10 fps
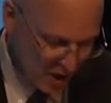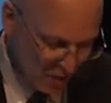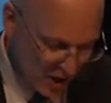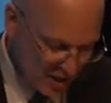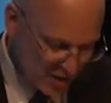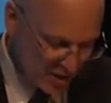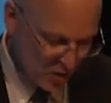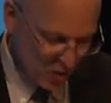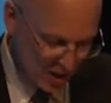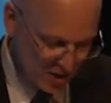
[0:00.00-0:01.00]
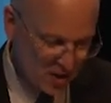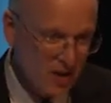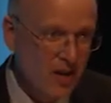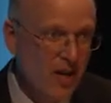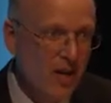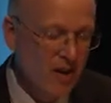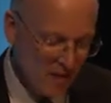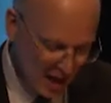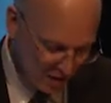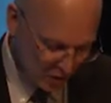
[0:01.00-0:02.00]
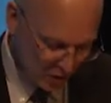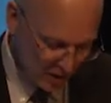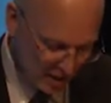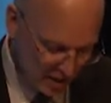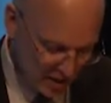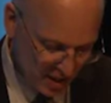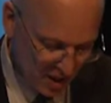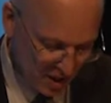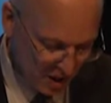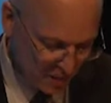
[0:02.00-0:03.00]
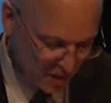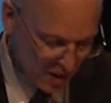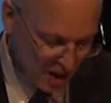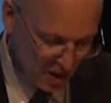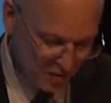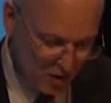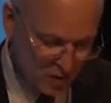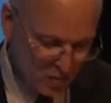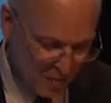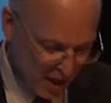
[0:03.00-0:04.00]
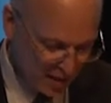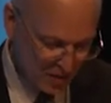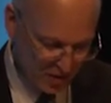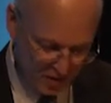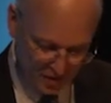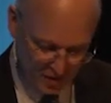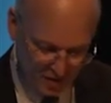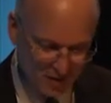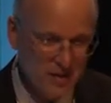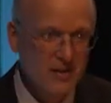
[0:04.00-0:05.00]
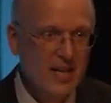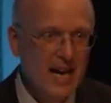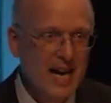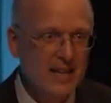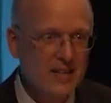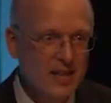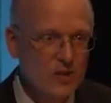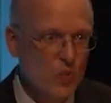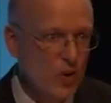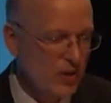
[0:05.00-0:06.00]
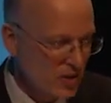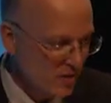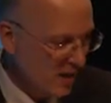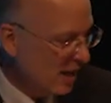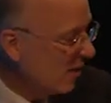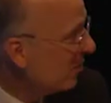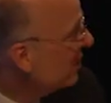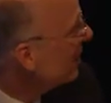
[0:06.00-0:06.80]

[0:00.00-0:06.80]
raises the question of how to assess the karma of those monsters that act as wardens of hell.